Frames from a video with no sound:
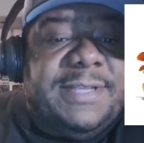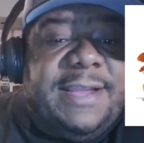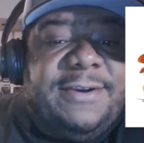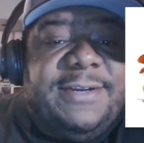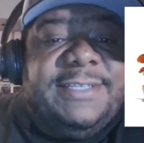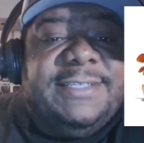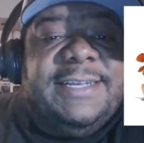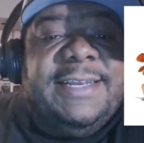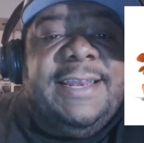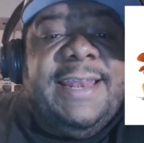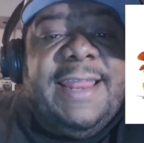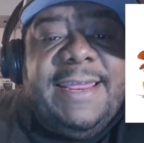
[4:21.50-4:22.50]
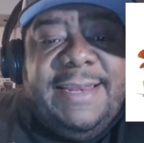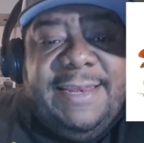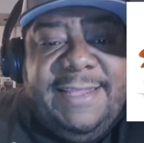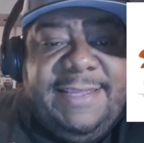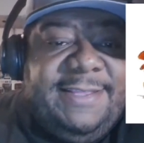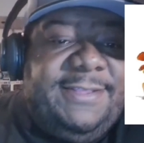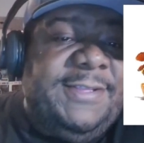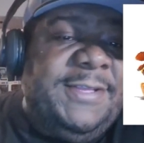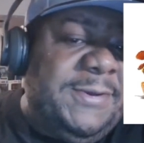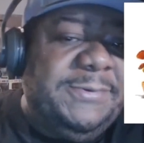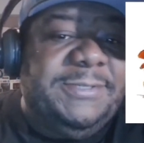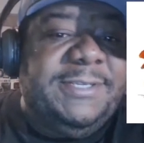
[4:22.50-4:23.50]
stacker is a lightly
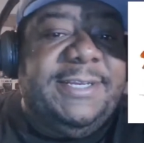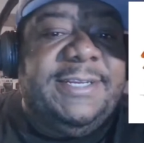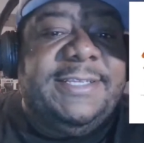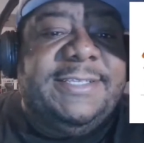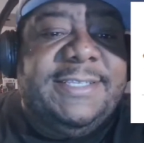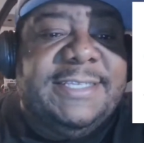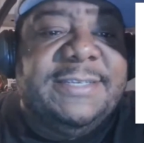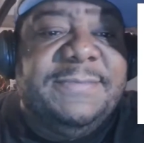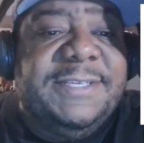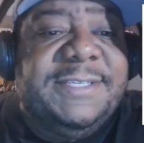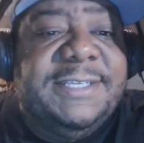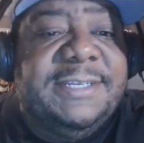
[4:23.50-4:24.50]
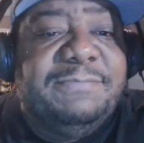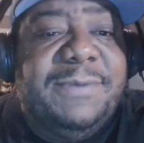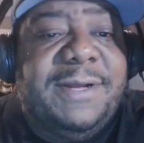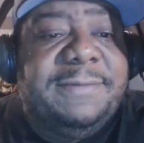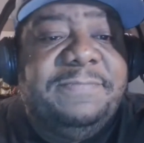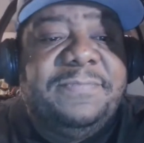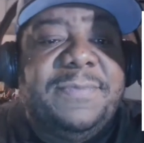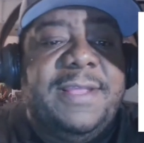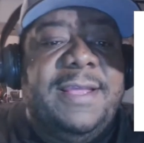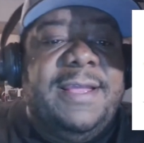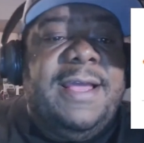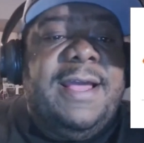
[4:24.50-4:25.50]
toasted sesame seed bun.
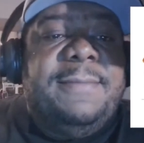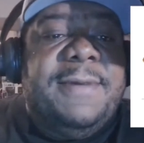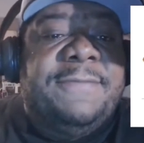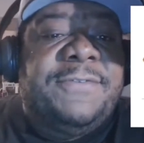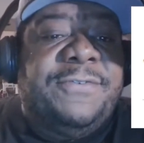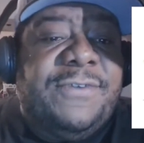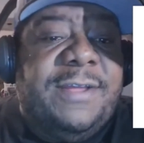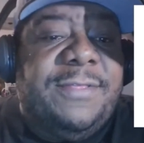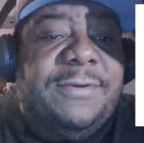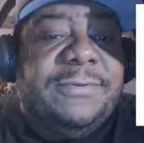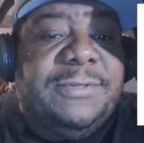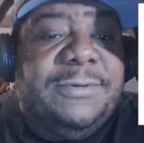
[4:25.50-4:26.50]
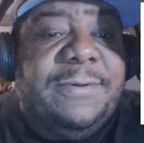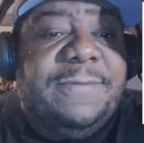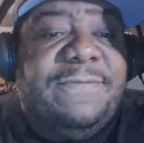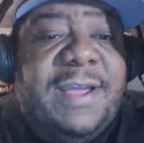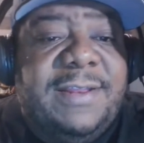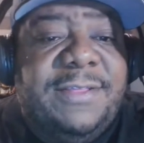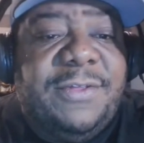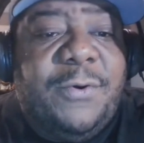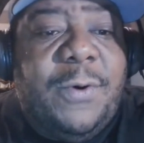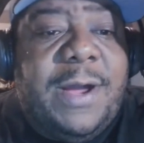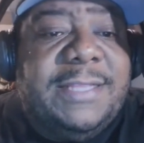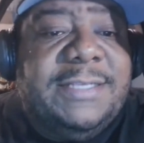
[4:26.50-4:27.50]
I'm gonna have to try those two. And finally, the
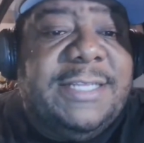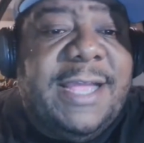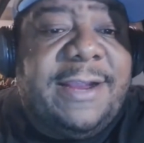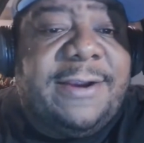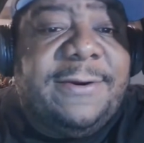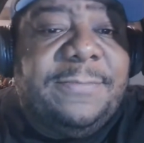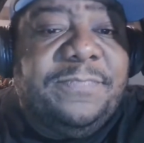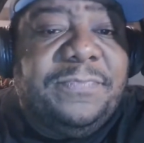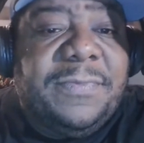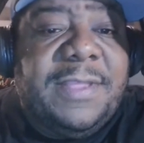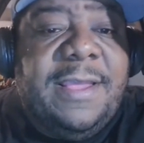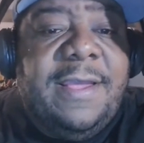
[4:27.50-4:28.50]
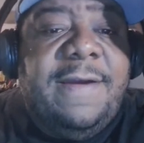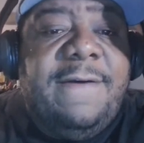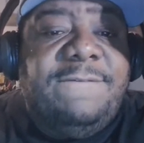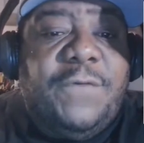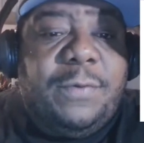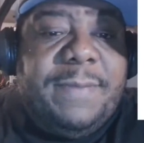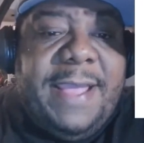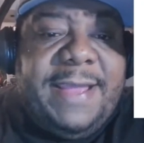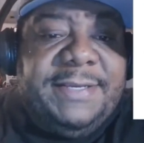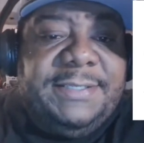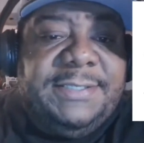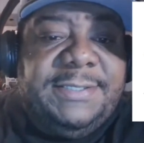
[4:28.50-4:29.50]
quad stacker: four
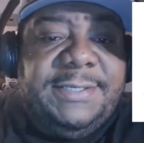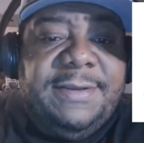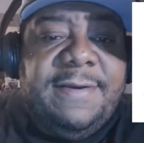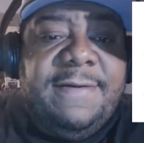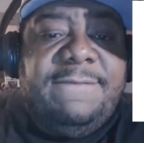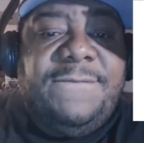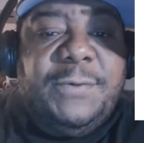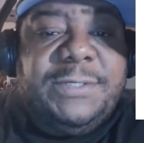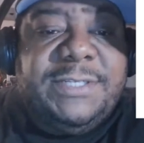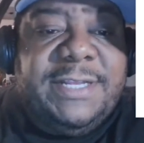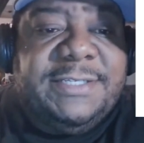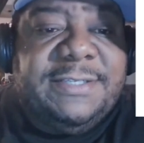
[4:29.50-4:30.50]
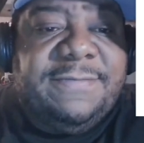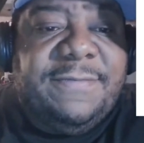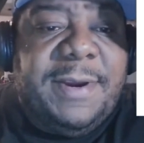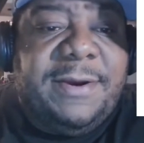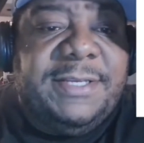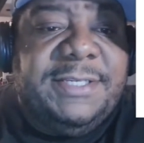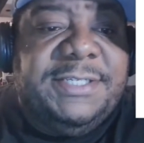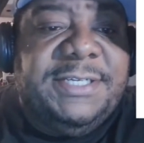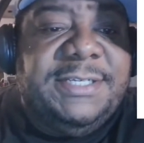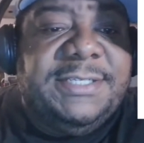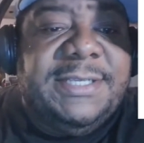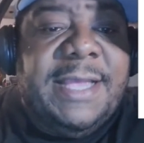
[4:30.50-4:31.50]
patties, four slices of American
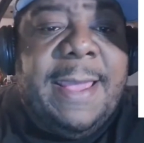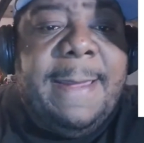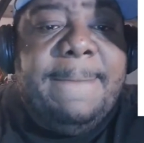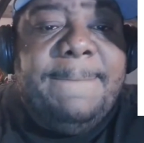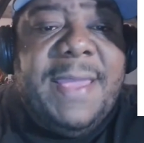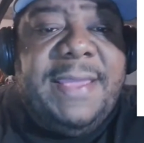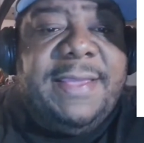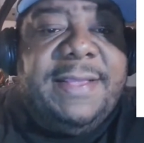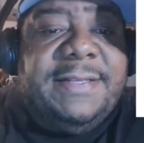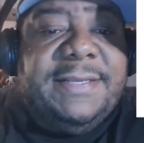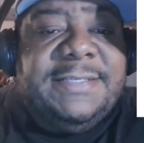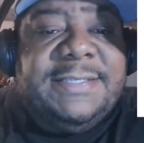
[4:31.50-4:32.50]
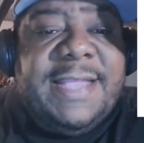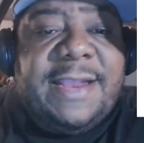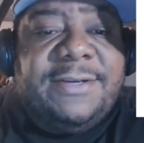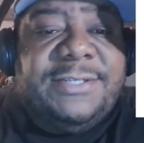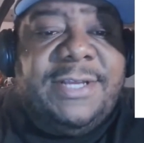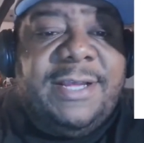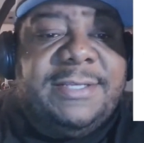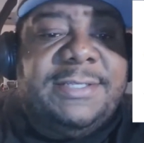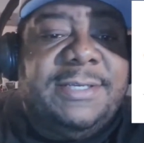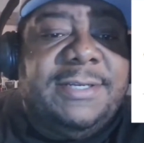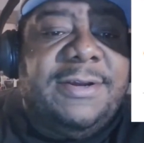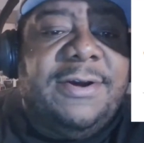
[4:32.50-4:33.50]
cheese, bacon, stacker
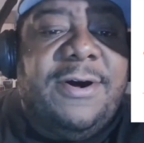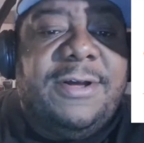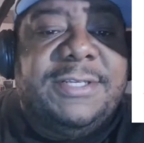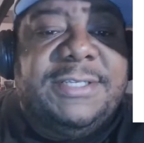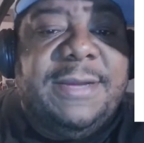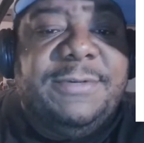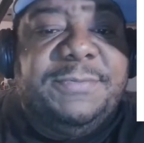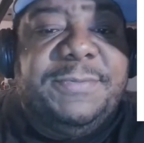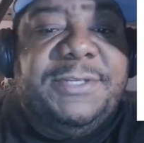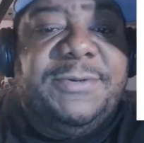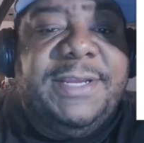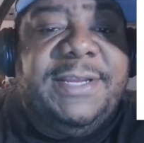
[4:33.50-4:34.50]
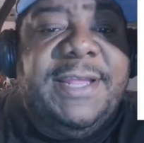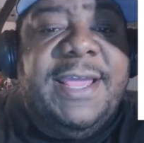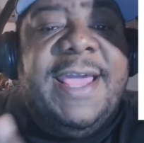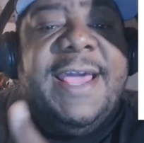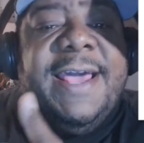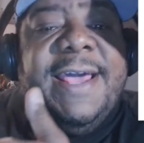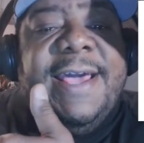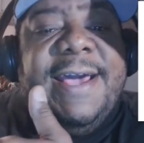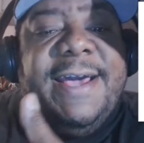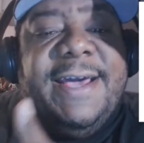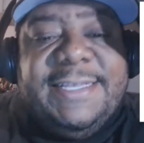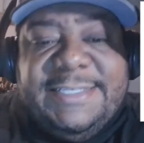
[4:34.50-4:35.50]
sauce, all sandwiched between
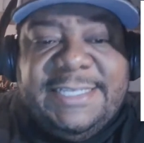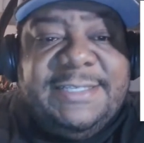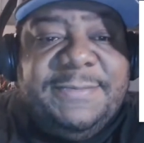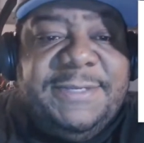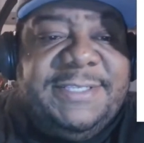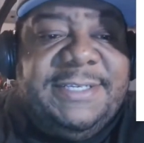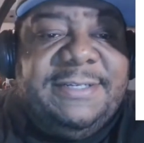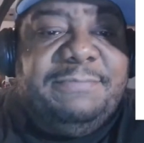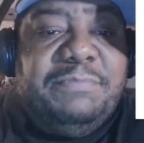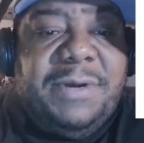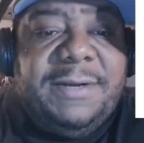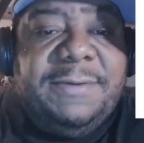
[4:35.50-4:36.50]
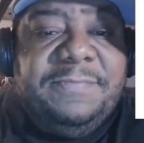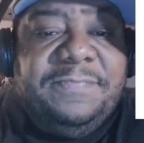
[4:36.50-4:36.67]
a sesame seed bun.